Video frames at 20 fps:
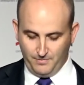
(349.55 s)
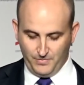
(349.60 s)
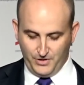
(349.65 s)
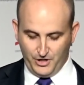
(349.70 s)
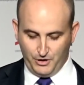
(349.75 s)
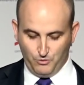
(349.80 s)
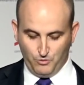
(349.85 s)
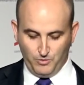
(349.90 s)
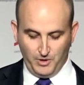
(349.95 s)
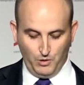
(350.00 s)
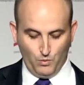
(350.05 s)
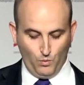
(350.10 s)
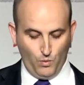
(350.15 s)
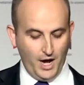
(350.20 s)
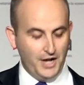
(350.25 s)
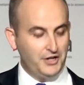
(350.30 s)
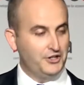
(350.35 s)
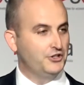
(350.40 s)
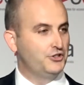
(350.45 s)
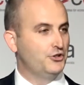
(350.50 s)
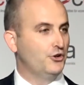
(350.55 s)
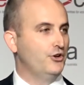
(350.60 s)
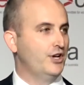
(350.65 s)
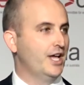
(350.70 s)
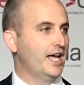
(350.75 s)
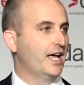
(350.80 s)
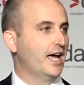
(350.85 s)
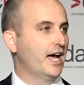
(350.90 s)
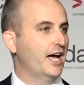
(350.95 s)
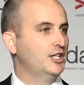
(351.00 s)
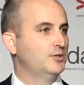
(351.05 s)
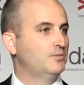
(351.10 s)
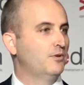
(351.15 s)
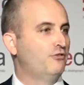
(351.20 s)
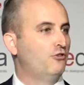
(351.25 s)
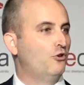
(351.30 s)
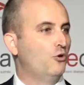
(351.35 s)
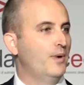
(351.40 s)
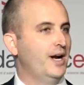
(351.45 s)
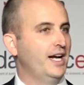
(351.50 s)
that it will be 1 to 2 decades
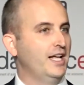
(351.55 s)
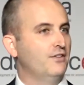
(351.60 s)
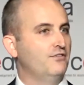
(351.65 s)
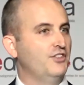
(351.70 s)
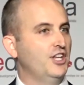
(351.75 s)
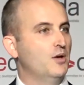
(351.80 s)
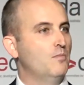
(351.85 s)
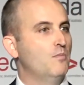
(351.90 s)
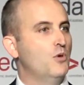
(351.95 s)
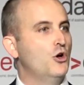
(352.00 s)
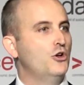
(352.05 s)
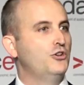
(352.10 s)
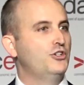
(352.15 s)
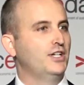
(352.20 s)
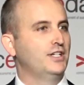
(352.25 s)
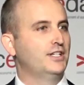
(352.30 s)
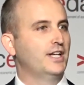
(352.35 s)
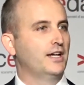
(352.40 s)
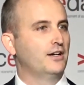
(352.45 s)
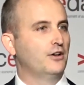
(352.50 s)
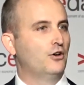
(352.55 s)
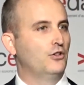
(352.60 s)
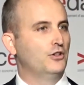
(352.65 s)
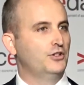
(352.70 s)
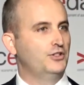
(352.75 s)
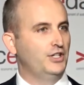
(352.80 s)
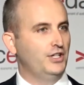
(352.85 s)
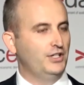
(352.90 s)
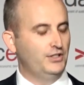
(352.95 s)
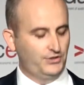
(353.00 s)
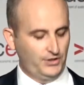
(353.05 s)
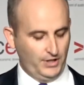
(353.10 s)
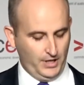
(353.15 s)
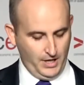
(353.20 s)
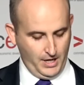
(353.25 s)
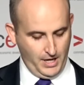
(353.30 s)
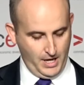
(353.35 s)
before many of the emerging technologies